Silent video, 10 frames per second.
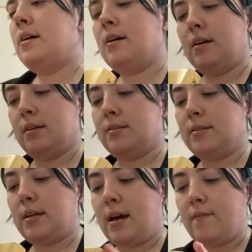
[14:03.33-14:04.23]
because
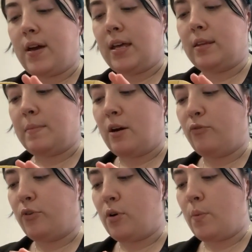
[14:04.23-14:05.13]
I've had them out
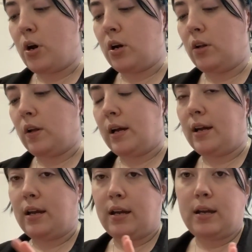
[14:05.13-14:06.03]
for a while
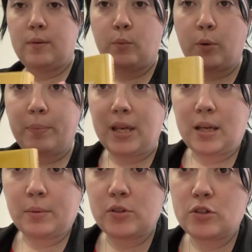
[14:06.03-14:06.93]
and won't be
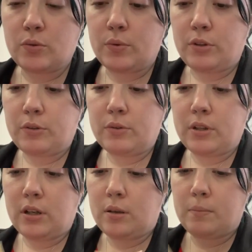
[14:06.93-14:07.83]
able to renew
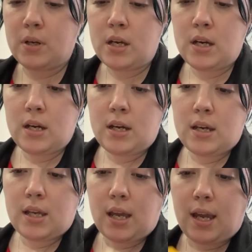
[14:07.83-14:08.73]
them.
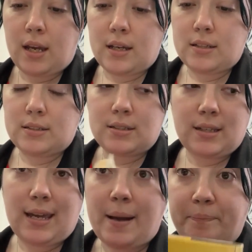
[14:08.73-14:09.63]
And
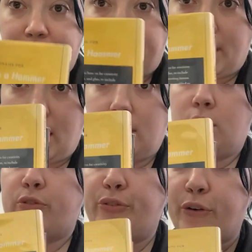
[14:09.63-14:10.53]
yeah, and they're
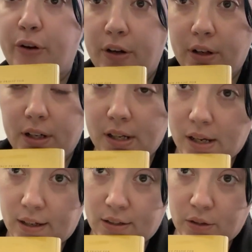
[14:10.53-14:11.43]
for
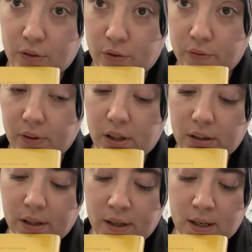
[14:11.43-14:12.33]
another
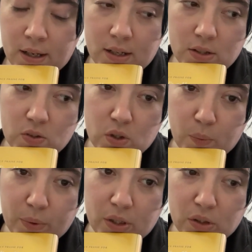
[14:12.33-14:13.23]
vlog. So
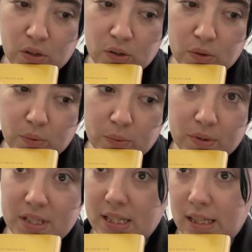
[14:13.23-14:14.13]
we will
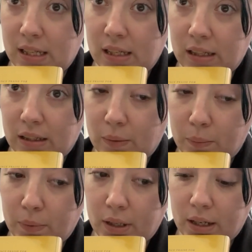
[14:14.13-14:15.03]
see
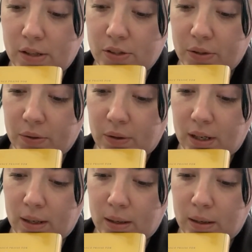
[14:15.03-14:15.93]
what I do.
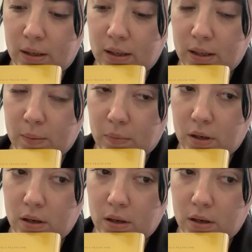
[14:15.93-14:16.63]
I am